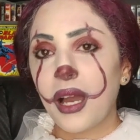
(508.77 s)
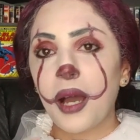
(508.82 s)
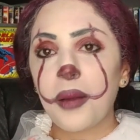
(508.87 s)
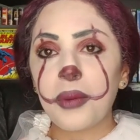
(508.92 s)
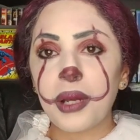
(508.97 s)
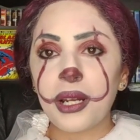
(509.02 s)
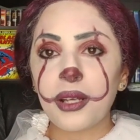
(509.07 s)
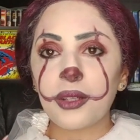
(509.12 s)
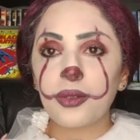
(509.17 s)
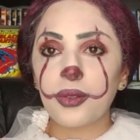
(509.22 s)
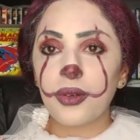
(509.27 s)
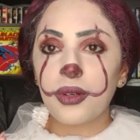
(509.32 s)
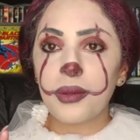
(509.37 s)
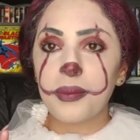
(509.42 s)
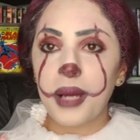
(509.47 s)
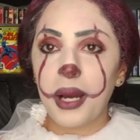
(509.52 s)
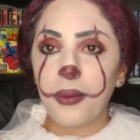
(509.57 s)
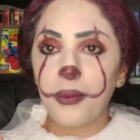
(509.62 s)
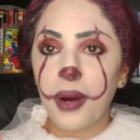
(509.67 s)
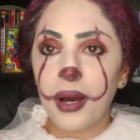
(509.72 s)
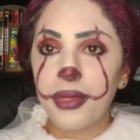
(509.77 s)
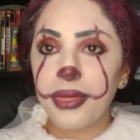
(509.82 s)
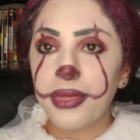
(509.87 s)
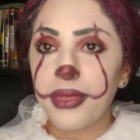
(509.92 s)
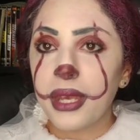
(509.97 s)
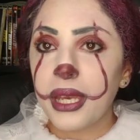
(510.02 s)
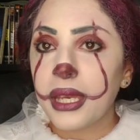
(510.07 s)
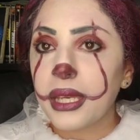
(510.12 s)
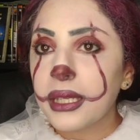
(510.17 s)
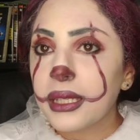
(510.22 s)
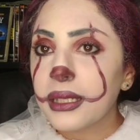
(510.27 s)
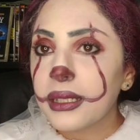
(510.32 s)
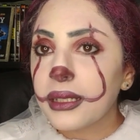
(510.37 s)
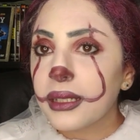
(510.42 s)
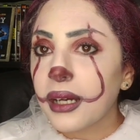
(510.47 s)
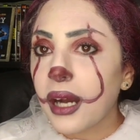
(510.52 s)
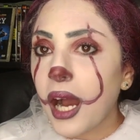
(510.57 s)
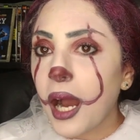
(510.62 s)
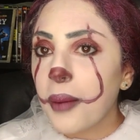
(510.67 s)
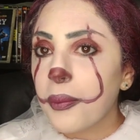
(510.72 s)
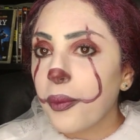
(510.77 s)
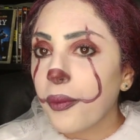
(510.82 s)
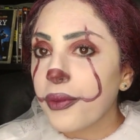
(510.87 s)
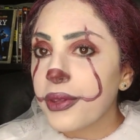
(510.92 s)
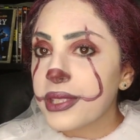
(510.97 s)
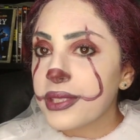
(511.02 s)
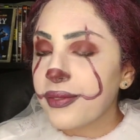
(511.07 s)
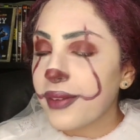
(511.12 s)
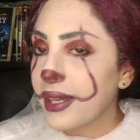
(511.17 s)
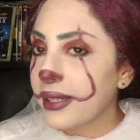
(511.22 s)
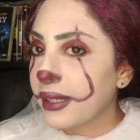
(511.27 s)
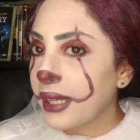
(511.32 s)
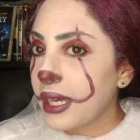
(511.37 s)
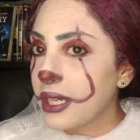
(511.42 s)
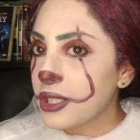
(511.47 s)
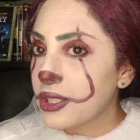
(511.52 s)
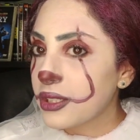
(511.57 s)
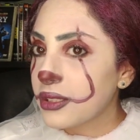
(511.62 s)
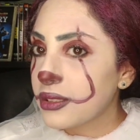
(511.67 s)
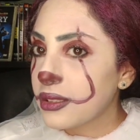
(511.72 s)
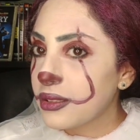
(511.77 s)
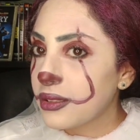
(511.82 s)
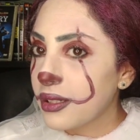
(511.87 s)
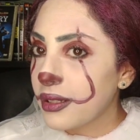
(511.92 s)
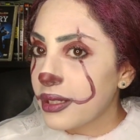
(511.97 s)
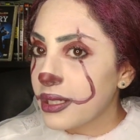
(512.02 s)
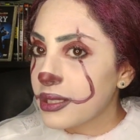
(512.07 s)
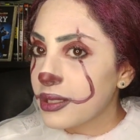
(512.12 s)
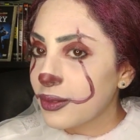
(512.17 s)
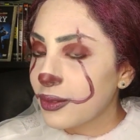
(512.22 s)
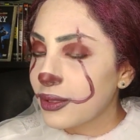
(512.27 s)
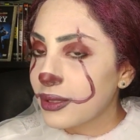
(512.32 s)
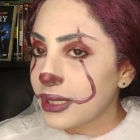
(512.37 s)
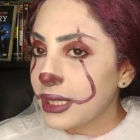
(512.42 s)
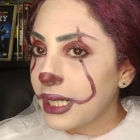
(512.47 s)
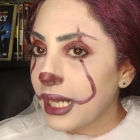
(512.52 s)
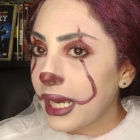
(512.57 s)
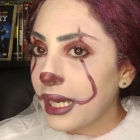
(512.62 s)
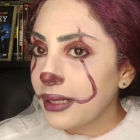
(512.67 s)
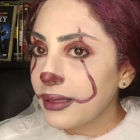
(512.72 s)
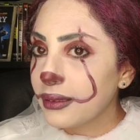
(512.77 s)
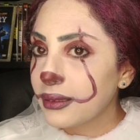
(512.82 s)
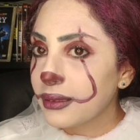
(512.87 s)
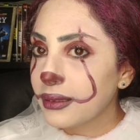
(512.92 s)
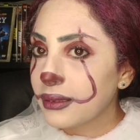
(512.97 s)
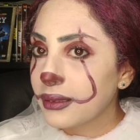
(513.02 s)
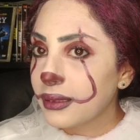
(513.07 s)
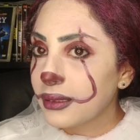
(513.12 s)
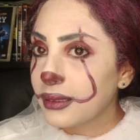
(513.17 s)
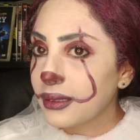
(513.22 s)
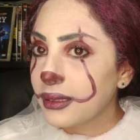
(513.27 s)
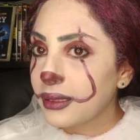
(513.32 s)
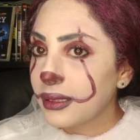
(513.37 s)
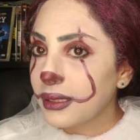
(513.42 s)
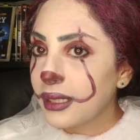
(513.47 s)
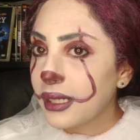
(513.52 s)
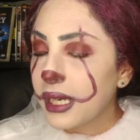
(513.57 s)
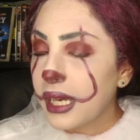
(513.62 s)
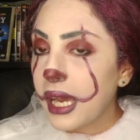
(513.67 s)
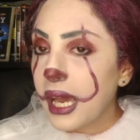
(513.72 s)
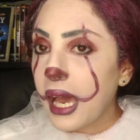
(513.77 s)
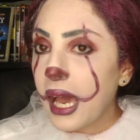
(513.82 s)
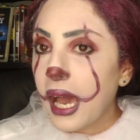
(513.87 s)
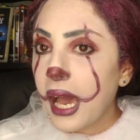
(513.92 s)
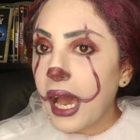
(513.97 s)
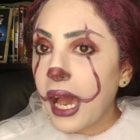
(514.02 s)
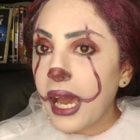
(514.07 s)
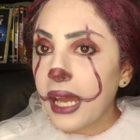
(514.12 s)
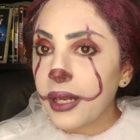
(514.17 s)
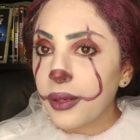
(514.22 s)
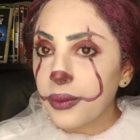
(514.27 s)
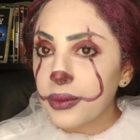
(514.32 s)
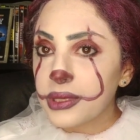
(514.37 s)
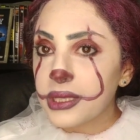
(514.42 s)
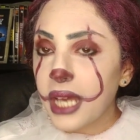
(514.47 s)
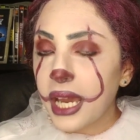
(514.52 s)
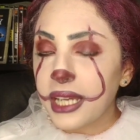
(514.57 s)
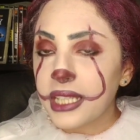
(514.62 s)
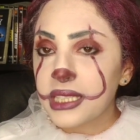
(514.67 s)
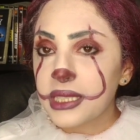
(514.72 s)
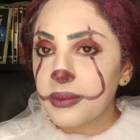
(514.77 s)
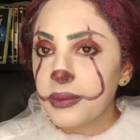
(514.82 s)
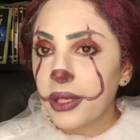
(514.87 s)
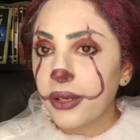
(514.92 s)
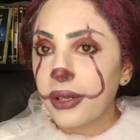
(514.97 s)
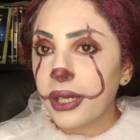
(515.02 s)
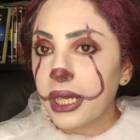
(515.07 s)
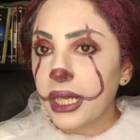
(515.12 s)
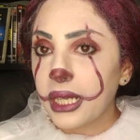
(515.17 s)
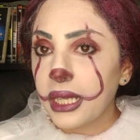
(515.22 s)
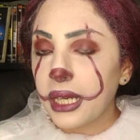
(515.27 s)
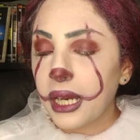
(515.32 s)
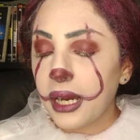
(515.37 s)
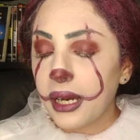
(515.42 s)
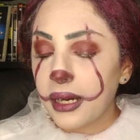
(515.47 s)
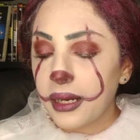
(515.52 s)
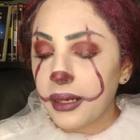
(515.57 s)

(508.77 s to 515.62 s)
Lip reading: I'm going to talk about one thing. I bought this foundation to do this look today. And it was like smearing,